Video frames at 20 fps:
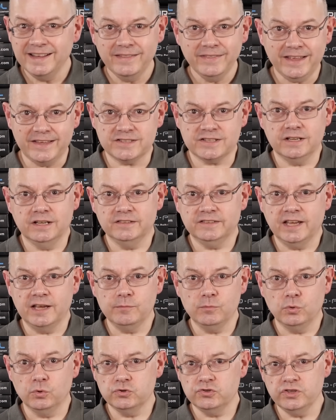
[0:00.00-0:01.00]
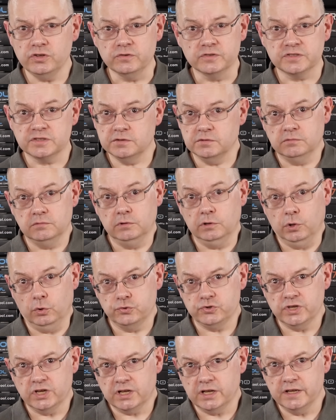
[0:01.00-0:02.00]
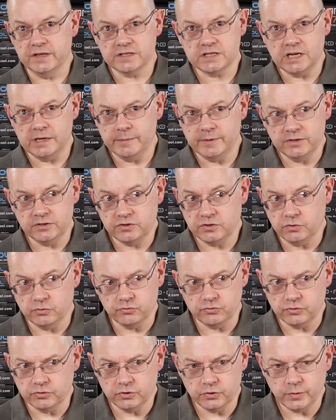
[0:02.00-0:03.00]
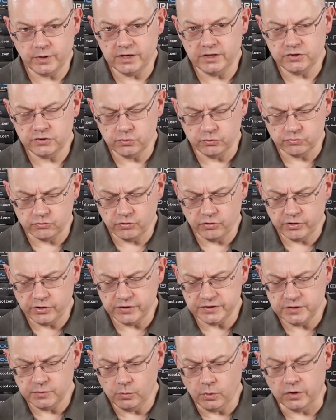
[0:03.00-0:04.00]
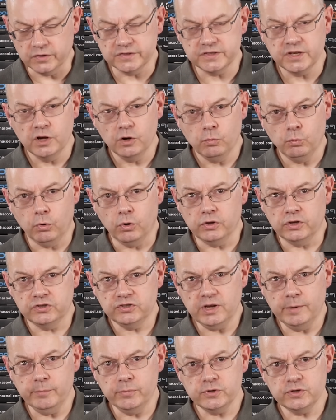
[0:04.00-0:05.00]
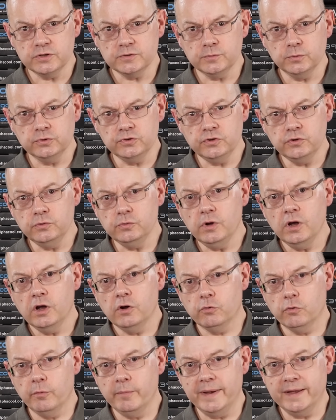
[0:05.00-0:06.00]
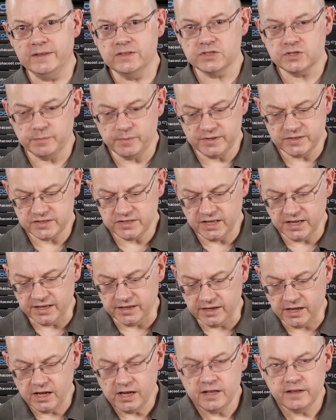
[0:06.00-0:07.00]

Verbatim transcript: that's going to take more juice. Logically, it's going to be 220, 230 watts. What the temperatures will do remains to be seen.